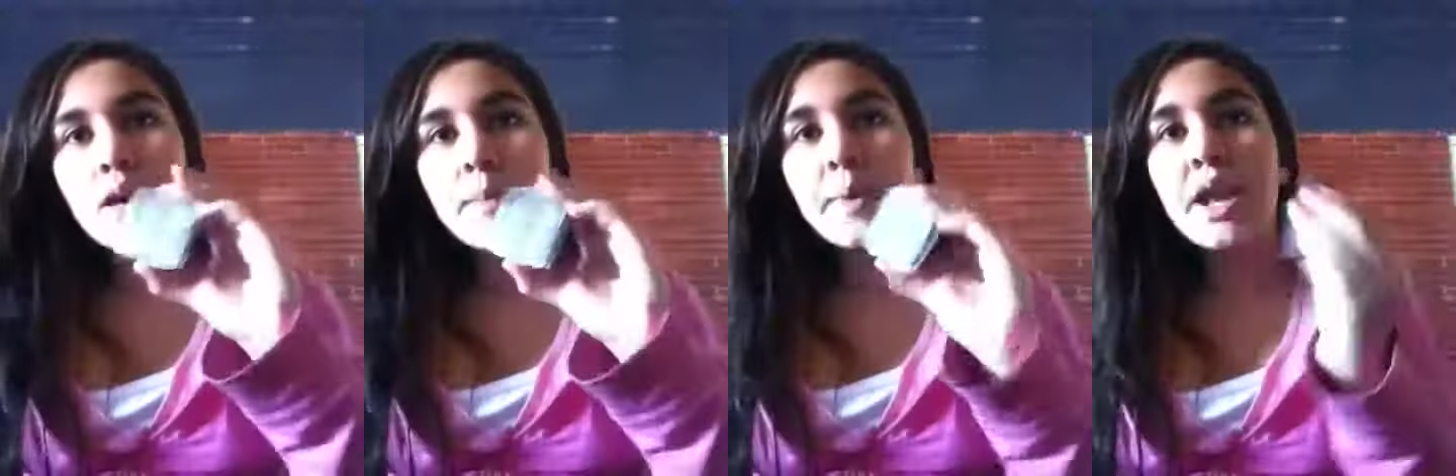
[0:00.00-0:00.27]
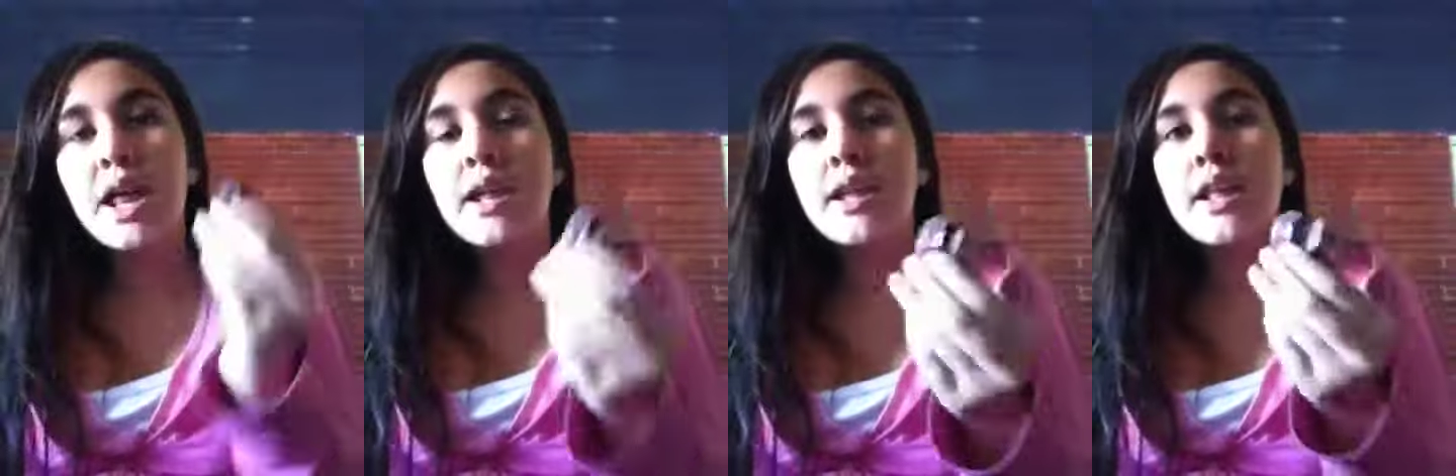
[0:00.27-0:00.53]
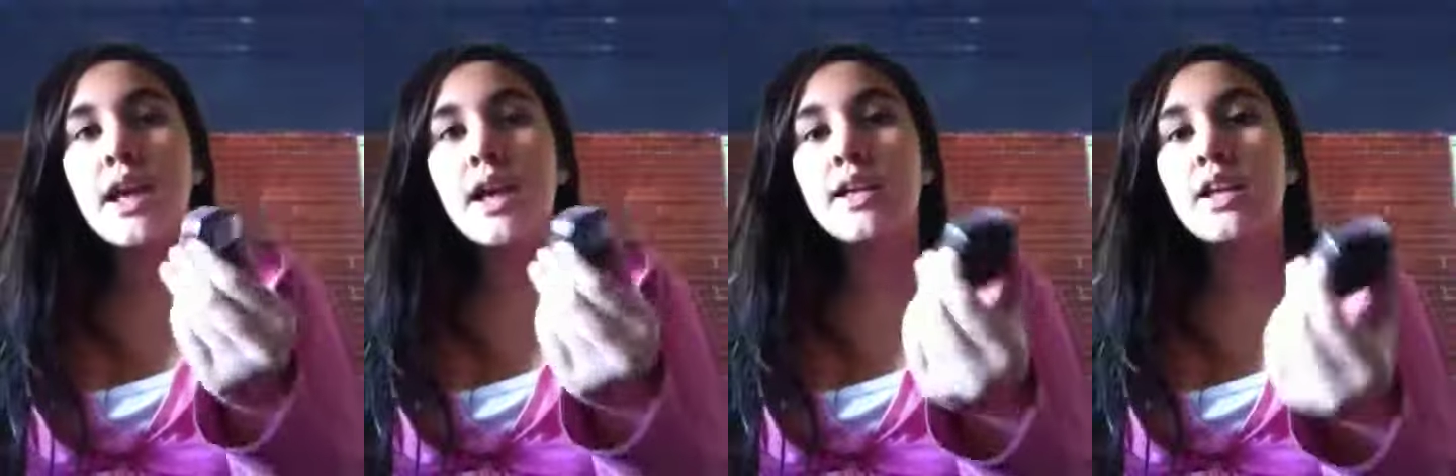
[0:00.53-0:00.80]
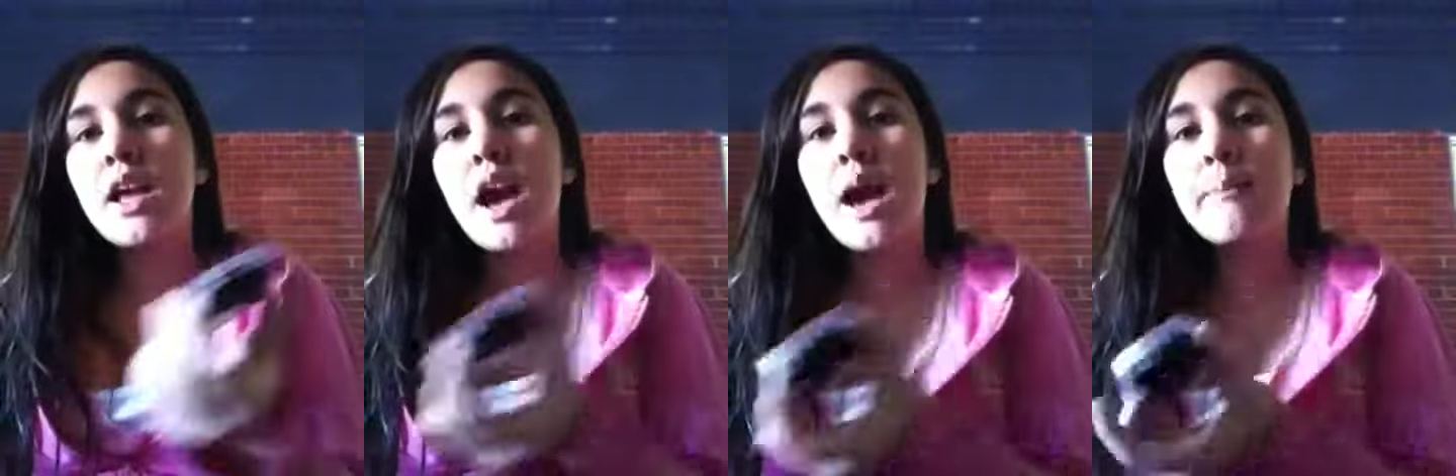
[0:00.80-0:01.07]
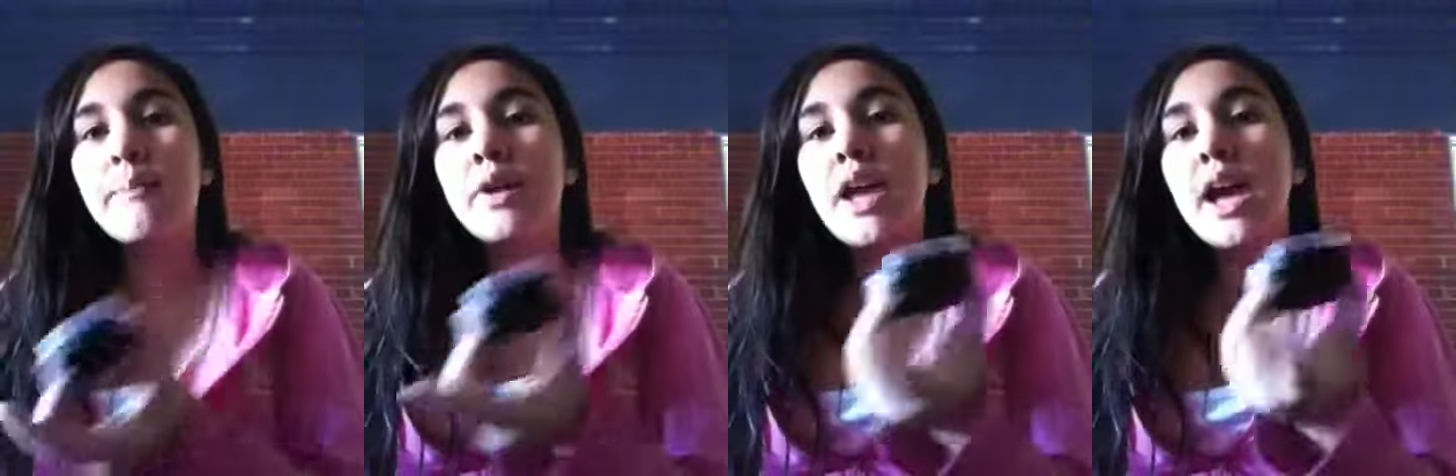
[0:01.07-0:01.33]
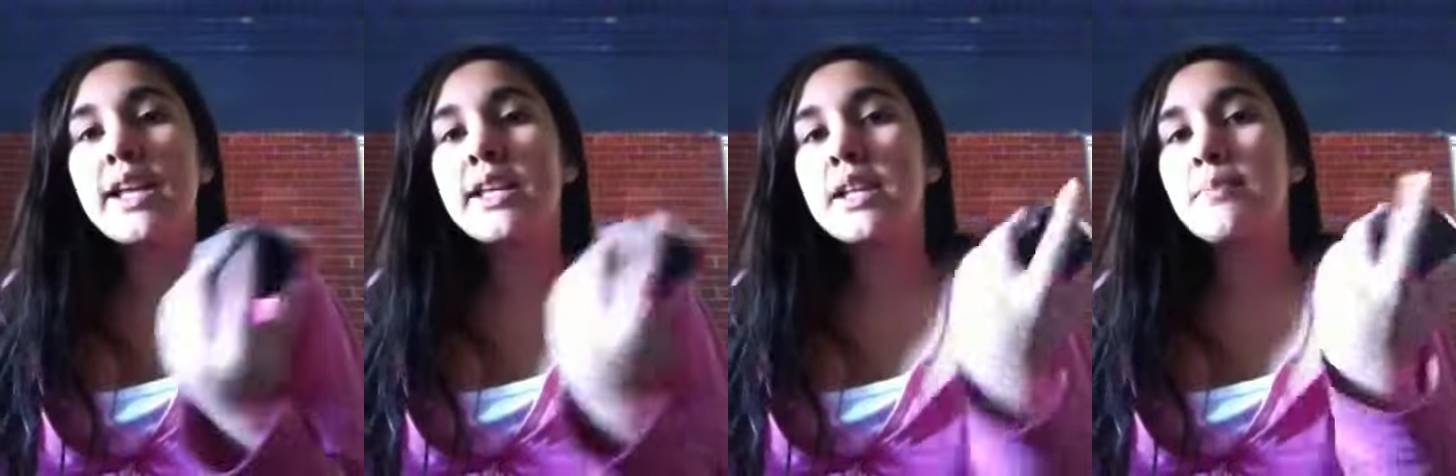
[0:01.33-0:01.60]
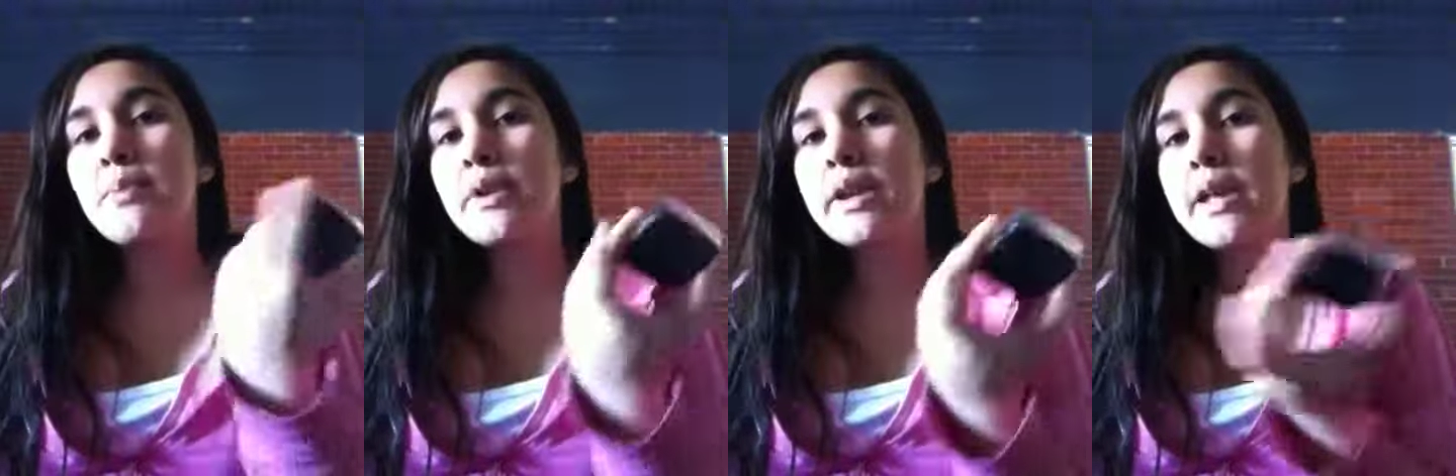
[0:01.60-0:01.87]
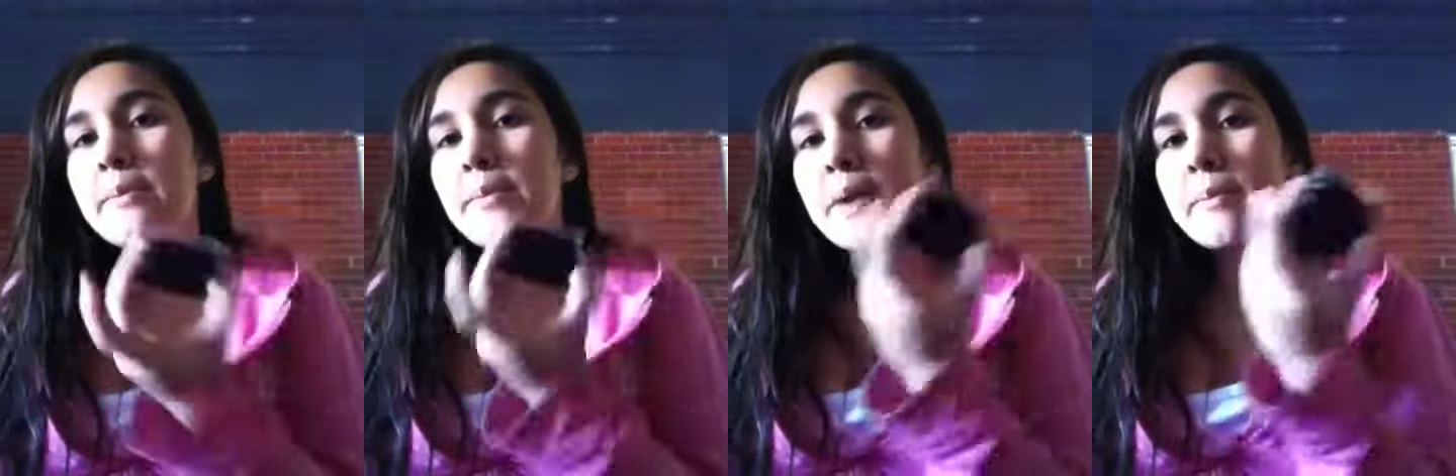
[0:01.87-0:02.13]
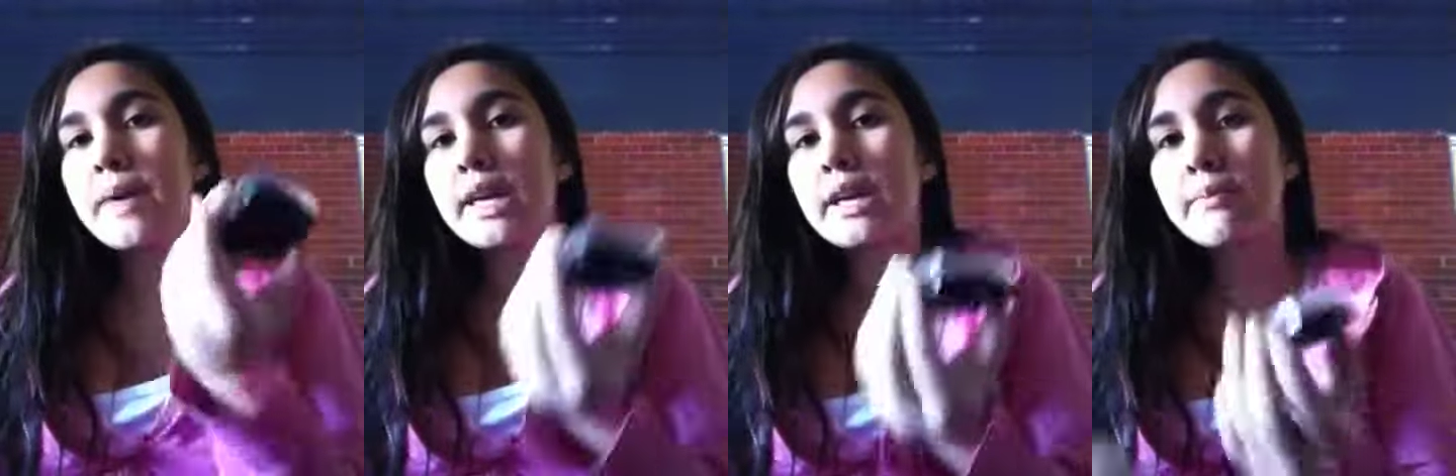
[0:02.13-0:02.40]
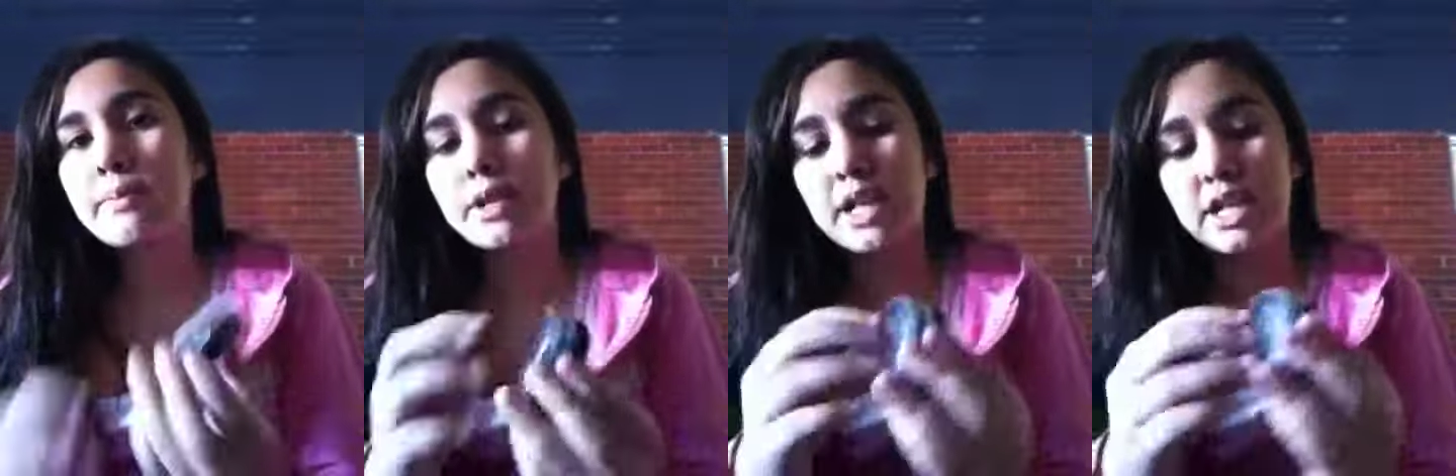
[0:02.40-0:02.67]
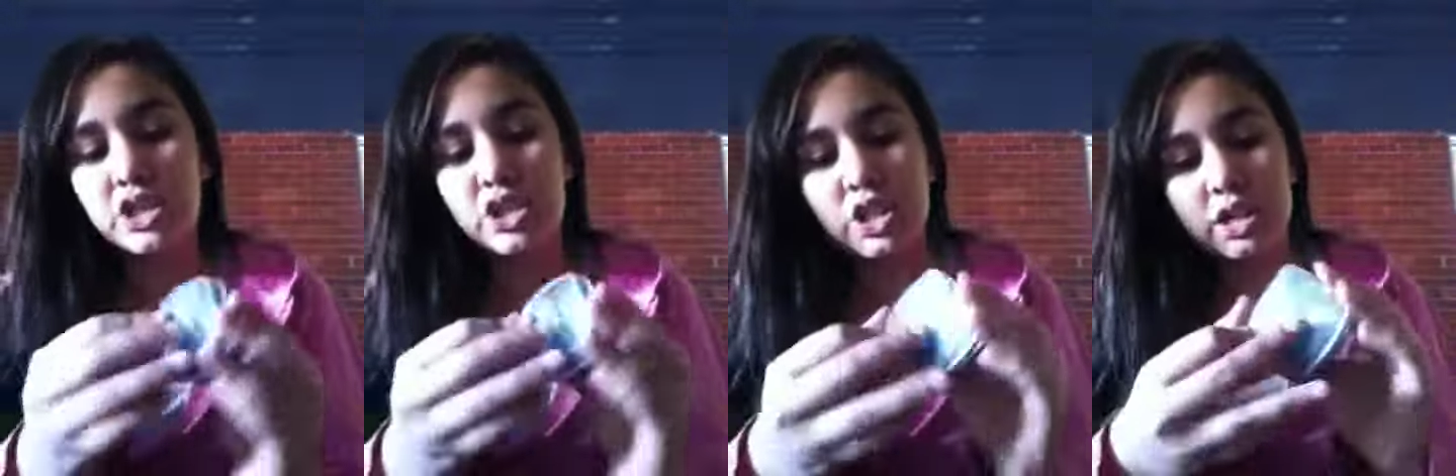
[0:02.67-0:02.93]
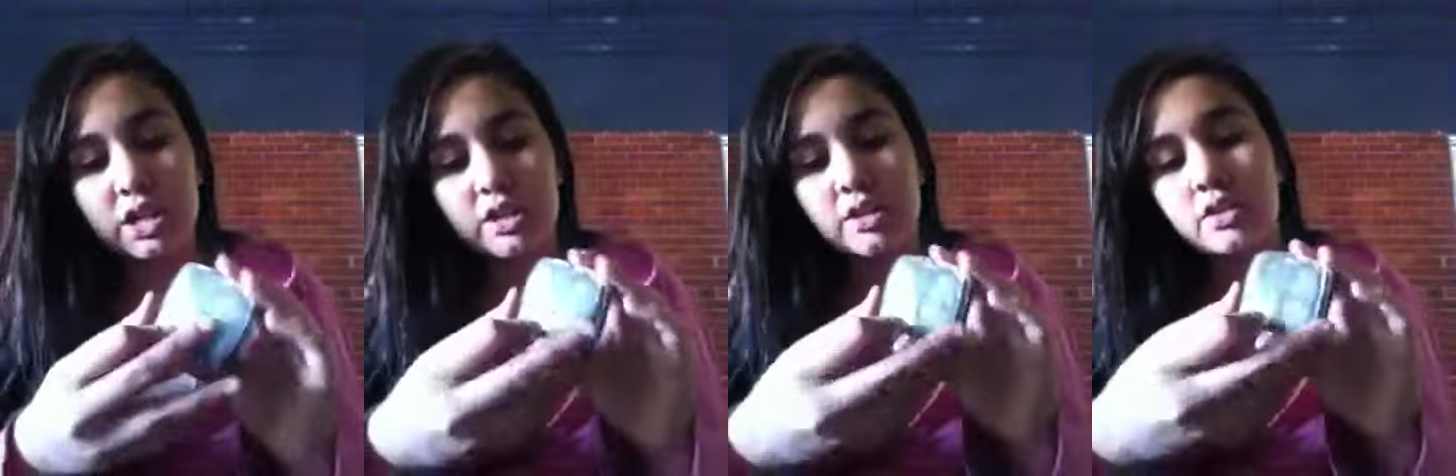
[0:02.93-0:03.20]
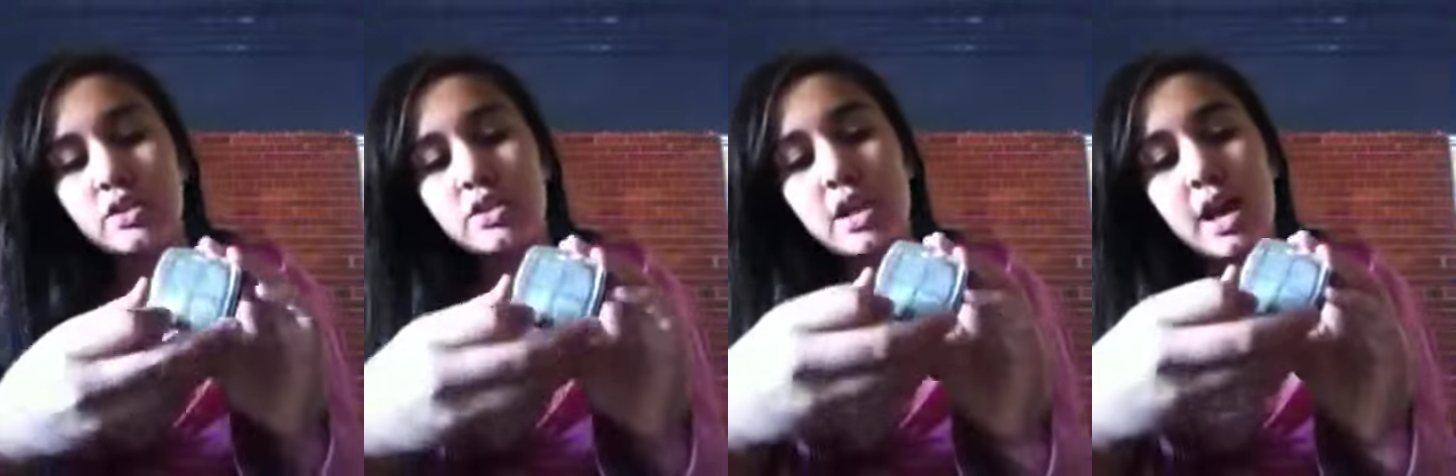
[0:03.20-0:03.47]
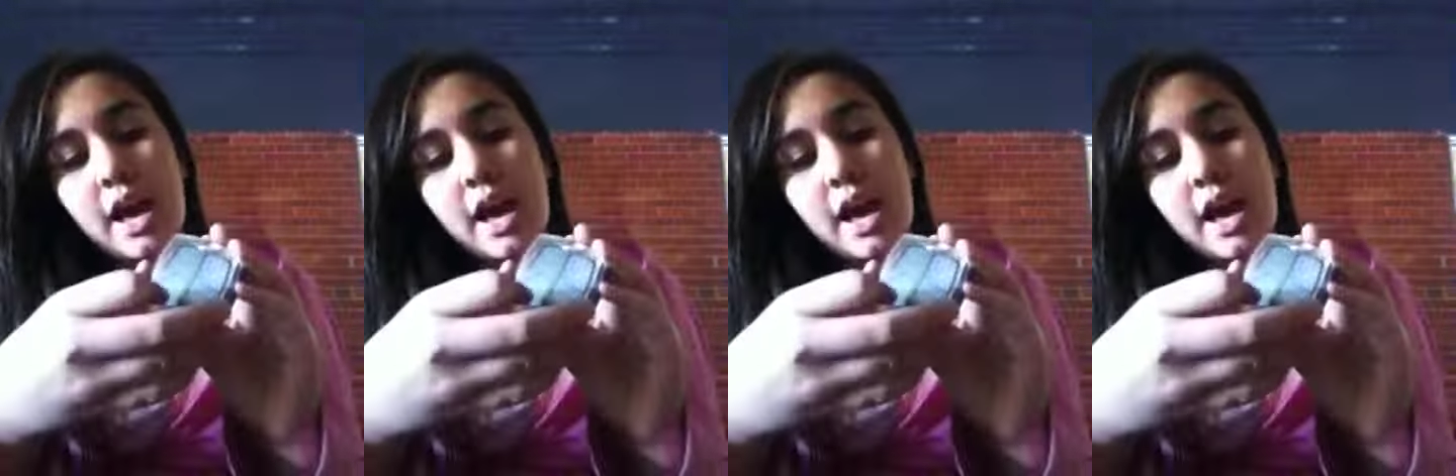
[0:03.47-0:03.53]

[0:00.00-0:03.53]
But I didn't put it in my makeup collection because